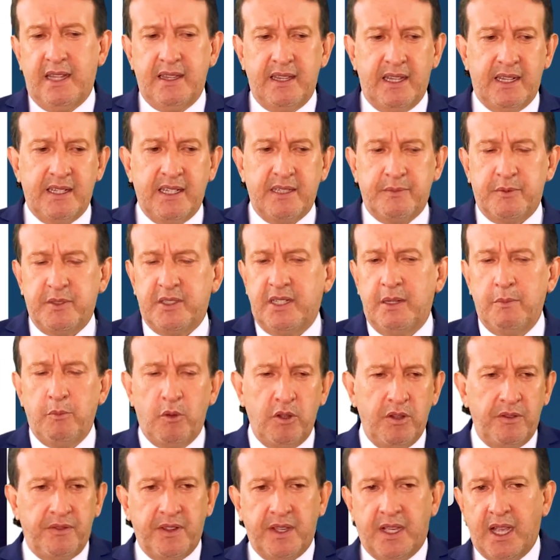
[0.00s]
So
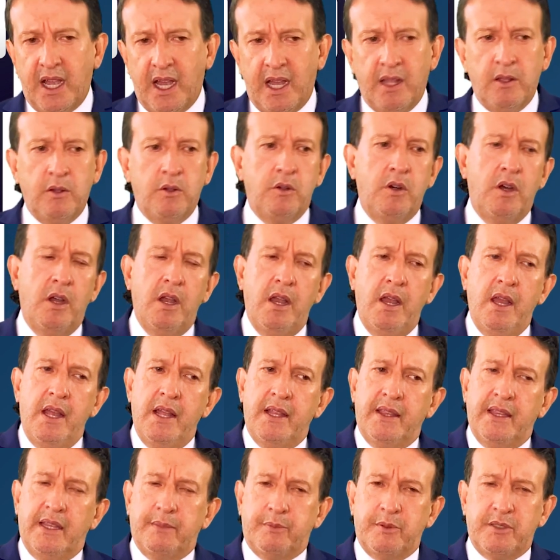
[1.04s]
then they went back to
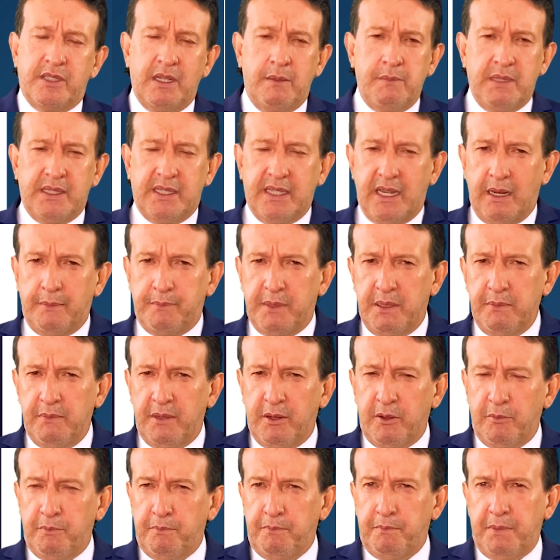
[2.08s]
the PMMA
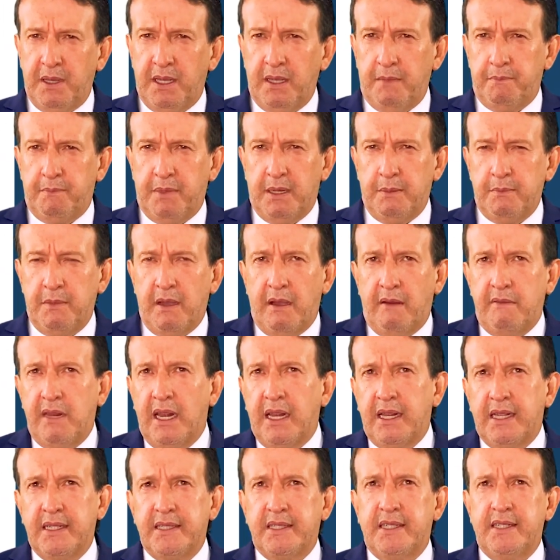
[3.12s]
matrix and
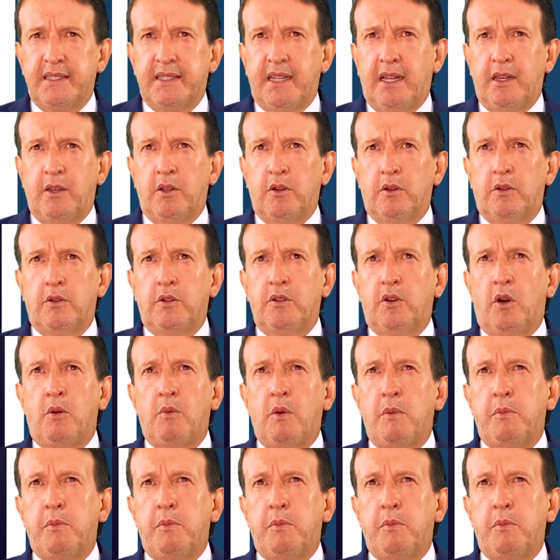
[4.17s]
started adding it.